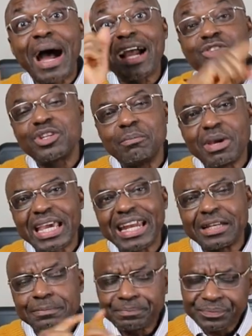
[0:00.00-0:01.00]
back to the
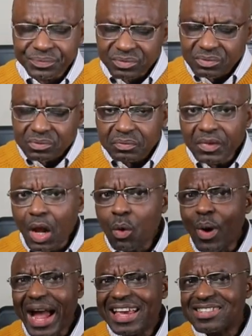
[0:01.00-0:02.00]
beginning,
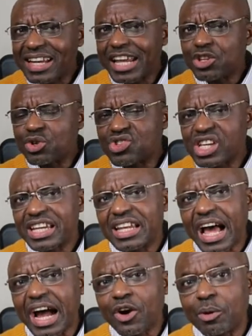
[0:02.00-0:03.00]
why I started
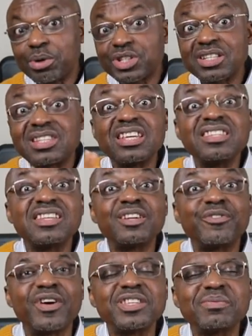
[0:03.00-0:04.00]
using kombucha teas in
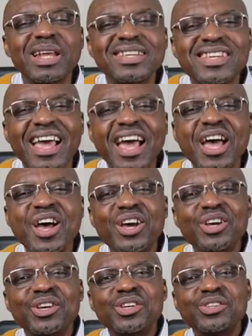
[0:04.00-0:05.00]
the first place.
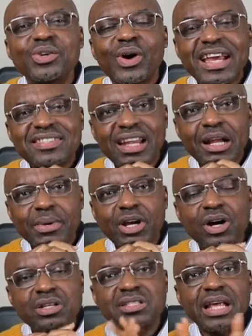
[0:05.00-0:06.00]
So I started
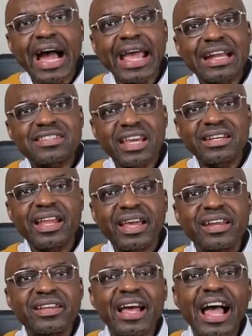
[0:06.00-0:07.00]
because I
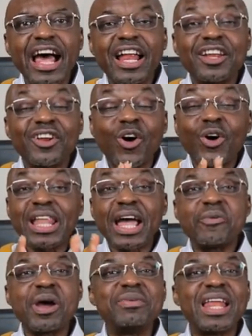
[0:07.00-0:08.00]
attended an
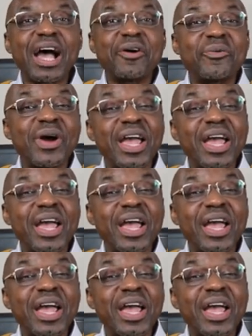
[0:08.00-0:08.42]
online webinar